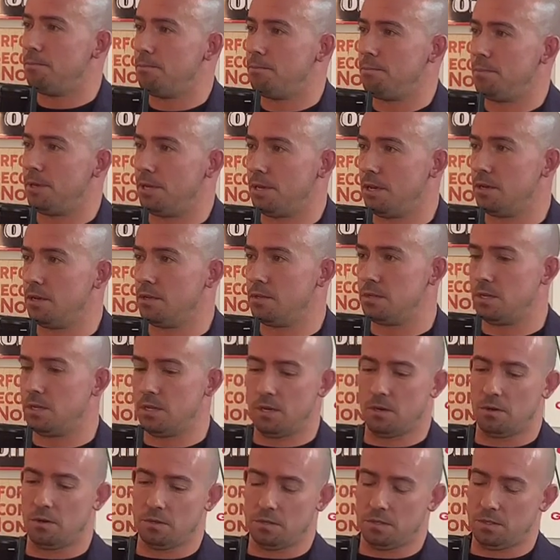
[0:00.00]
because, you
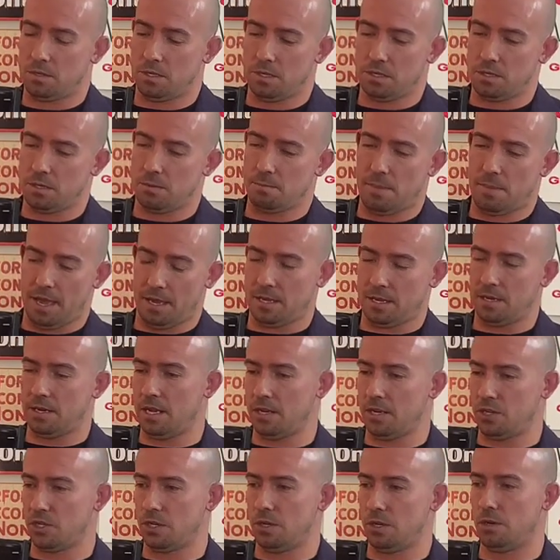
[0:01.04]
know, it's in bad
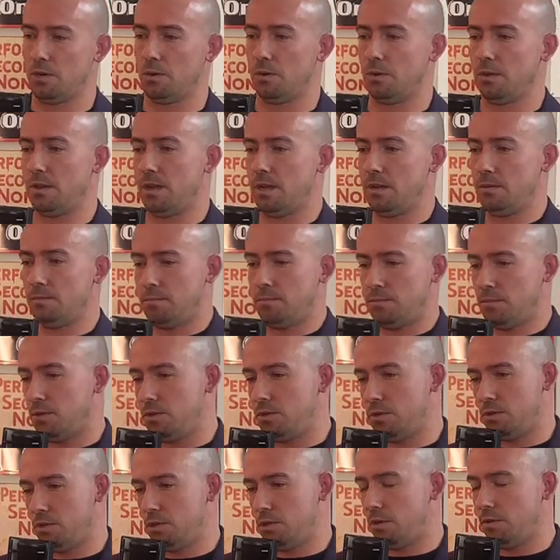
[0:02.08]
condition, or they
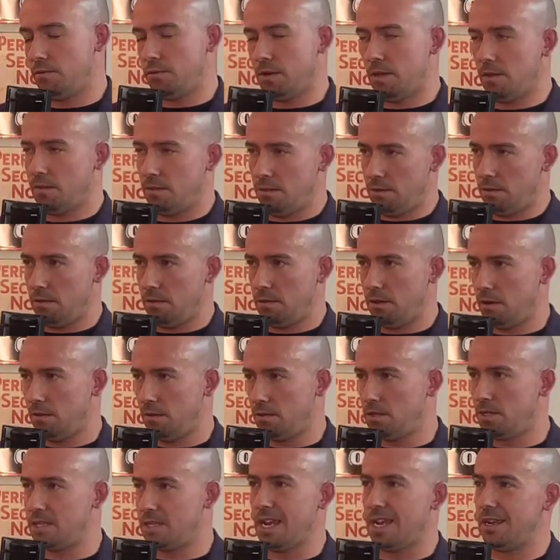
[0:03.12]
should have done, you know,
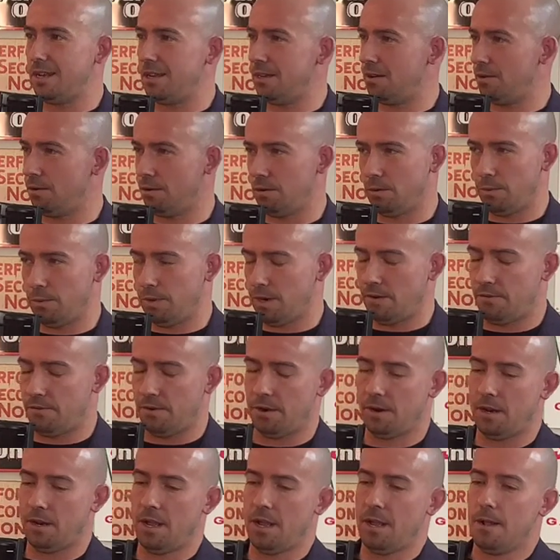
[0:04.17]
it's dated or
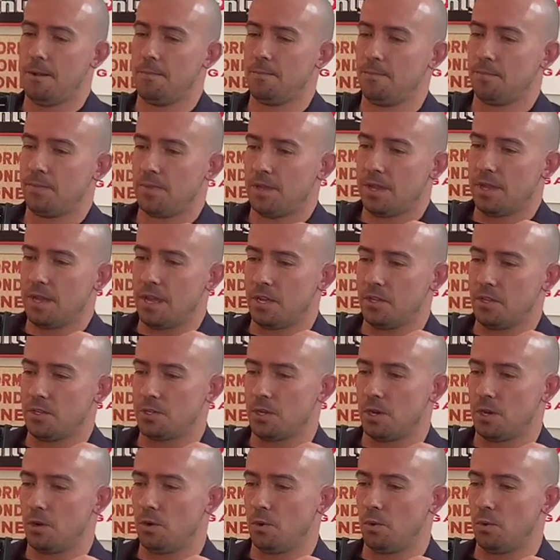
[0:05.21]
whatever. And
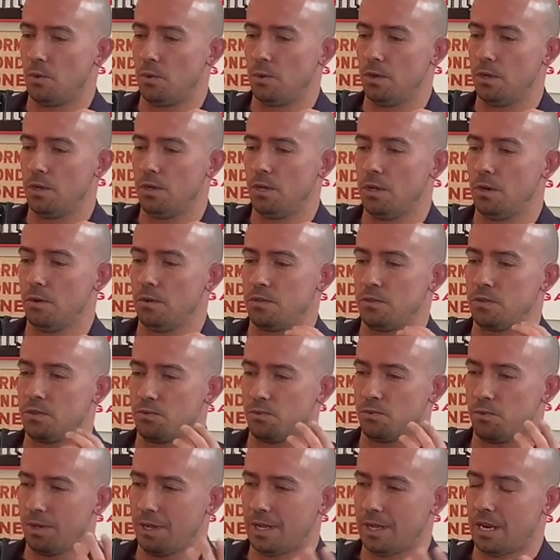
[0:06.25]
so, you know, it's
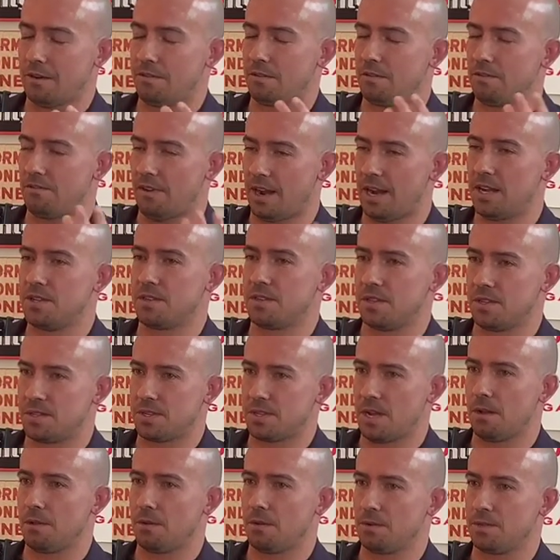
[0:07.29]
really kind of advising the
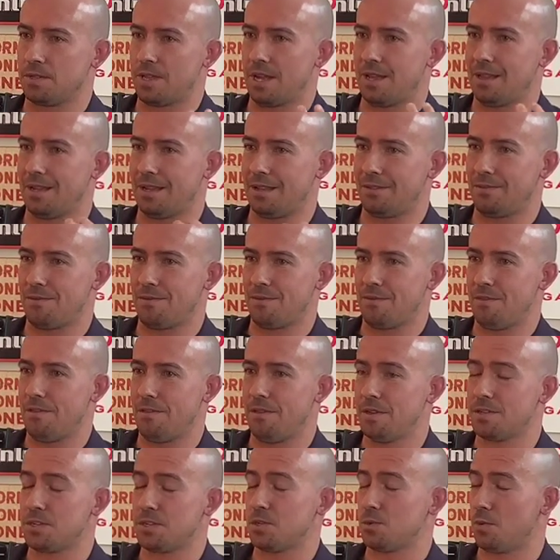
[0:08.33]
sellers that, like,
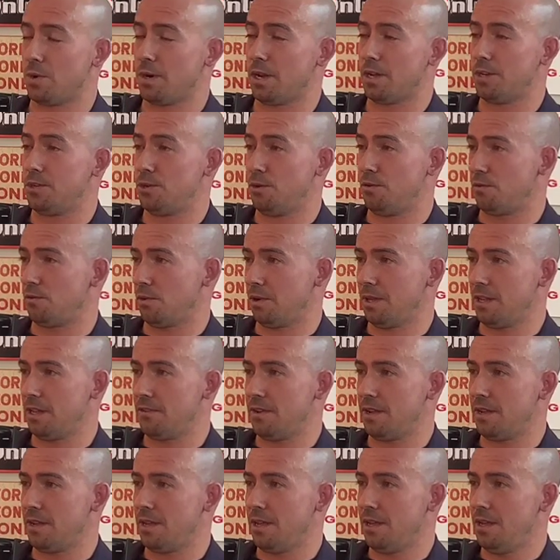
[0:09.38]
this is what I do for a
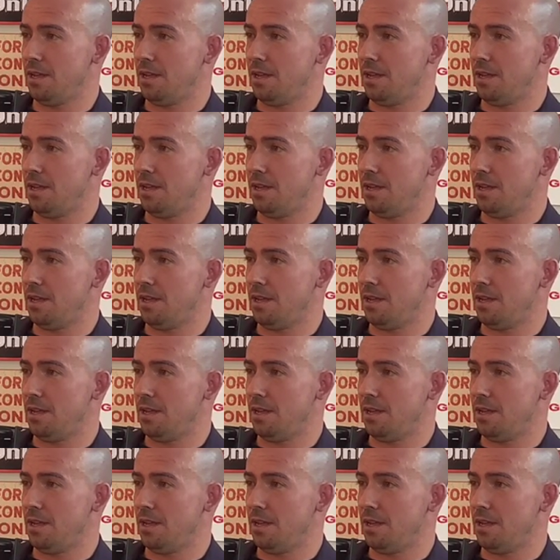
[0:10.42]
living,